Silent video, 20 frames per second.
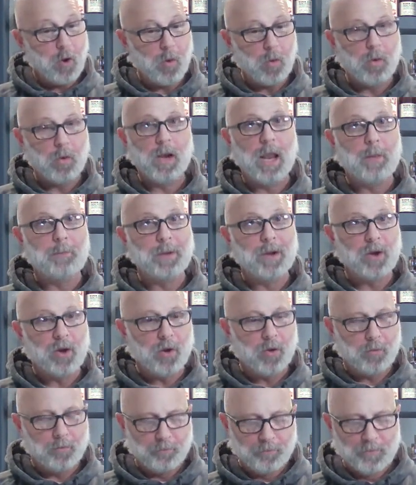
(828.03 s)
If you know,
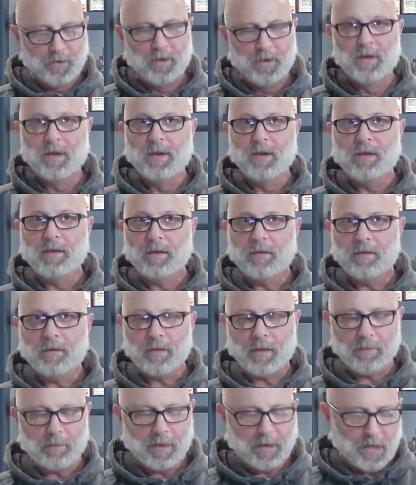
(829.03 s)
let me know.
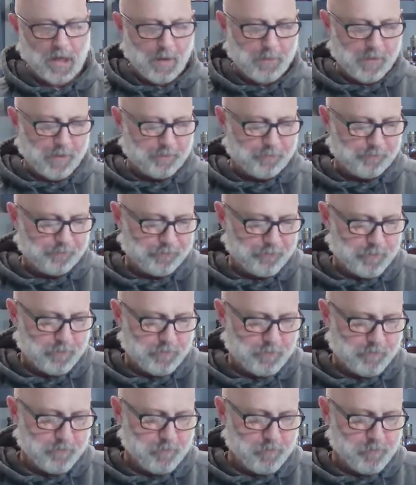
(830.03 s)
Leave me a comment.